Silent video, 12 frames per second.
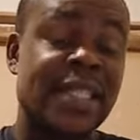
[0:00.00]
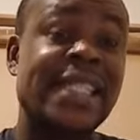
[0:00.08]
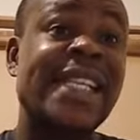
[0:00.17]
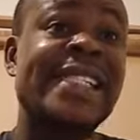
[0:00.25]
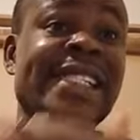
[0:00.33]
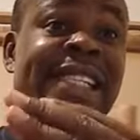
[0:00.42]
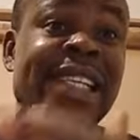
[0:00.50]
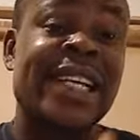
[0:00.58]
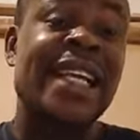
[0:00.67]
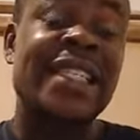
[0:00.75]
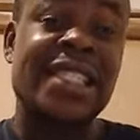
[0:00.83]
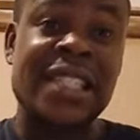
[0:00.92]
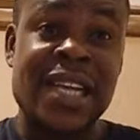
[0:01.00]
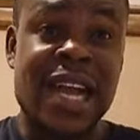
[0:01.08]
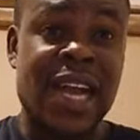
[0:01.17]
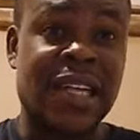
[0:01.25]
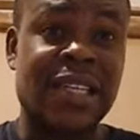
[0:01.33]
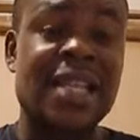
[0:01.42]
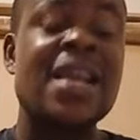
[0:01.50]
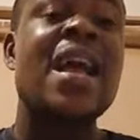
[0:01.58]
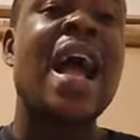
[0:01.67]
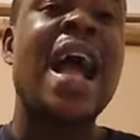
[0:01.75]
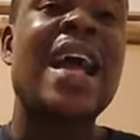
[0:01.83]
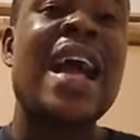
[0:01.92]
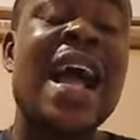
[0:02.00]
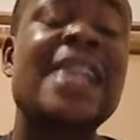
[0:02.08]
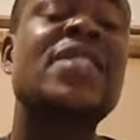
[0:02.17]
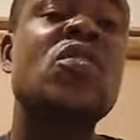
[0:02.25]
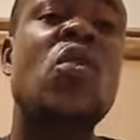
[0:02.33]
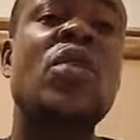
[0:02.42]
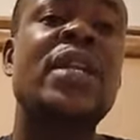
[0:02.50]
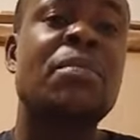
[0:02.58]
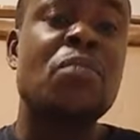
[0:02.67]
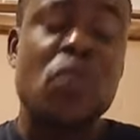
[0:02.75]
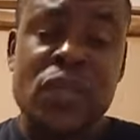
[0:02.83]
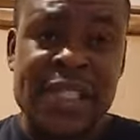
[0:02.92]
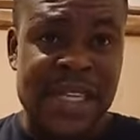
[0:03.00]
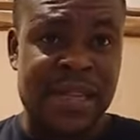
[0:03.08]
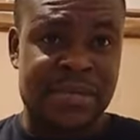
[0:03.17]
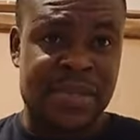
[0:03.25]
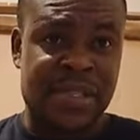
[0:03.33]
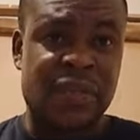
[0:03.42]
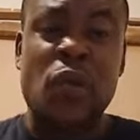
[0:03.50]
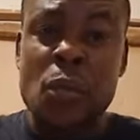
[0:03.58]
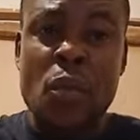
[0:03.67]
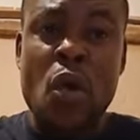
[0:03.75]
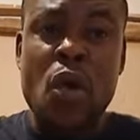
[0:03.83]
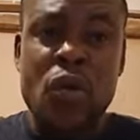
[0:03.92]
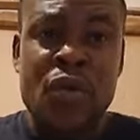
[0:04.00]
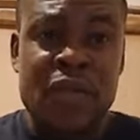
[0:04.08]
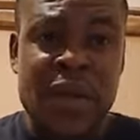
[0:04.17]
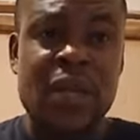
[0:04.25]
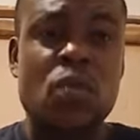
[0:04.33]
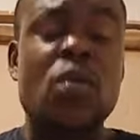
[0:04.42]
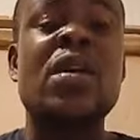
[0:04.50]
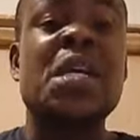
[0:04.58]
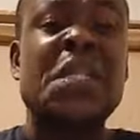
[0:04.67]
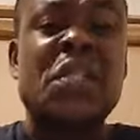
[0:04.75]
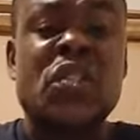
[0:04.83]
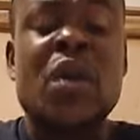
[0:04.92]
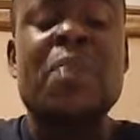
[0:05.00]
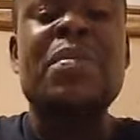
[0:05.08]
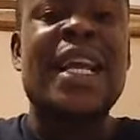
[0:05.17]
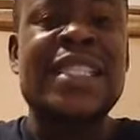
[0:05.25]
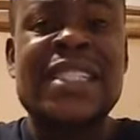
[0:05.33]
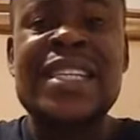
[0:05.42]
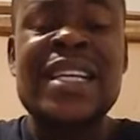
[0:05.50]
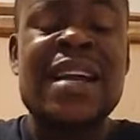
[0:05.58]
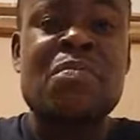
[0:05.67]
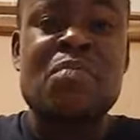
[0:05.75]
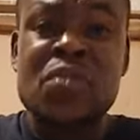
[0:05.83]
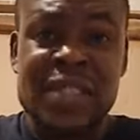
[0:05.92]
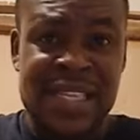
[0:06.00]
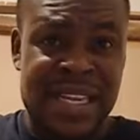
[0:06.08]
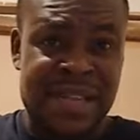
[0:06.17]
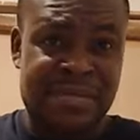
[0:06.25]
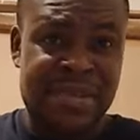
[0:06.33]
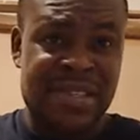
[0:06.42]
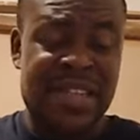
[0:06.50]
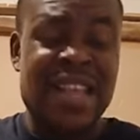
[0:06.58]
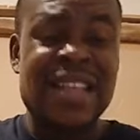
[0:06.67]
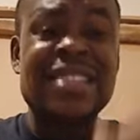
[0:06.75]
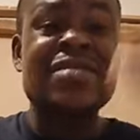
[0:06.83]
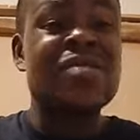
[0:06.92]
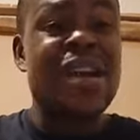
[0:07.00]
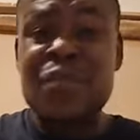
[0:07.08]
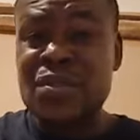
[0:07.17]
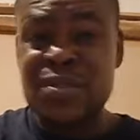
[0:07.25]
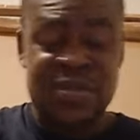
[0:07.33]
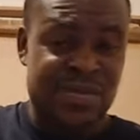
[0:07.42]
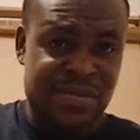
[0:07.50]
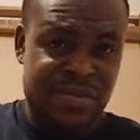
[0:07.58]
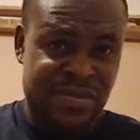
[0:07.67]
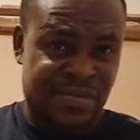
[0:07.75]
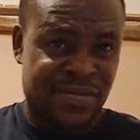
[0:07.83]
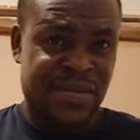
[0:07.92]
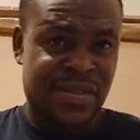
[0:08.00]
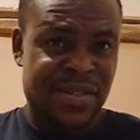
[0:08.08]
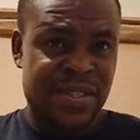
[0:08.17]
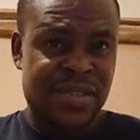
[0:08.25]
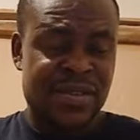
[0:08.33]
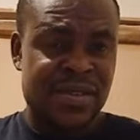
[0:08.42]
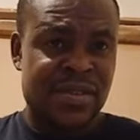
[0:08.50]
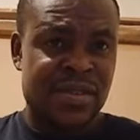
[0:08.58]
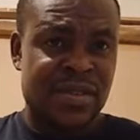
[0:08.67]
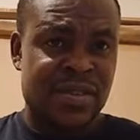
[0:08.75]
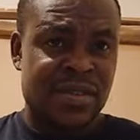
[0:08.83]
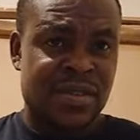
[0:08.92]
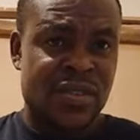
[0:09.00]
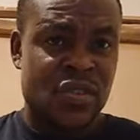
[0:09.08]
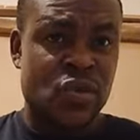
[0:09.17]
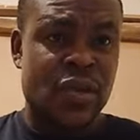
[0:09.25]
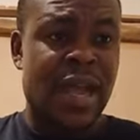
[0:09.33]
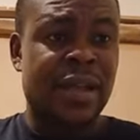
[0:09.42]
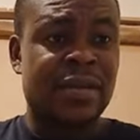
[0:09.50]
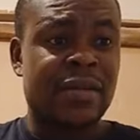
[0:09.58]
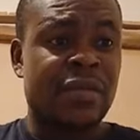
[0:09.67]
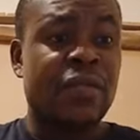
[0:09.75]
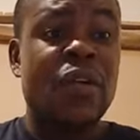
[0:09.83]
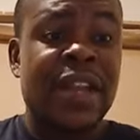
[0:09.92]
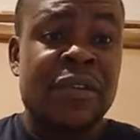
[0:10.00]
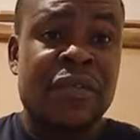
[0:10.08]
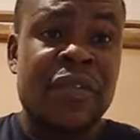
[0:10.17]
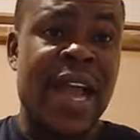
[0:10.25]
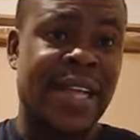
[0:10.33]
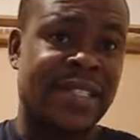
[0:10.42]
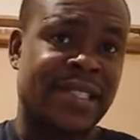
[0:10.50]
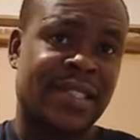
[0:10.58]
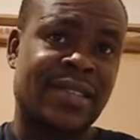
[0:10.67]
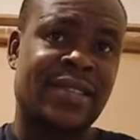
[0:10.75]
They declared jihad and asked all the Muslims from all over the world. Some Nigerian Muslims traveled to Sudan for the fight.